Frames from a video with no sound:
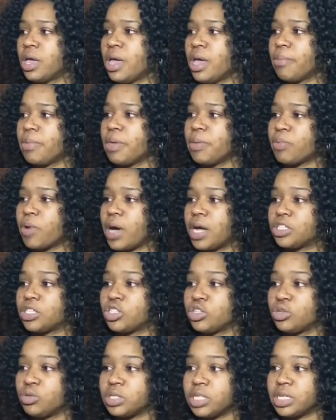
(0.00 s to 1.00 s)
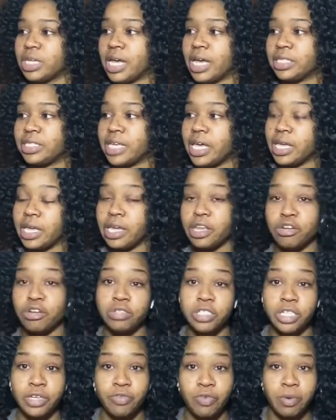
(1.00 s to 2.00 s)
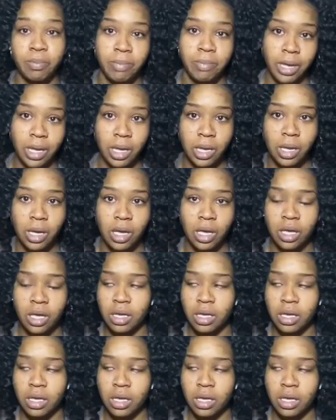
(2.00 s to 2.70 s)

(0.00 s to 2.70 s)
people I choose to let take energy from me.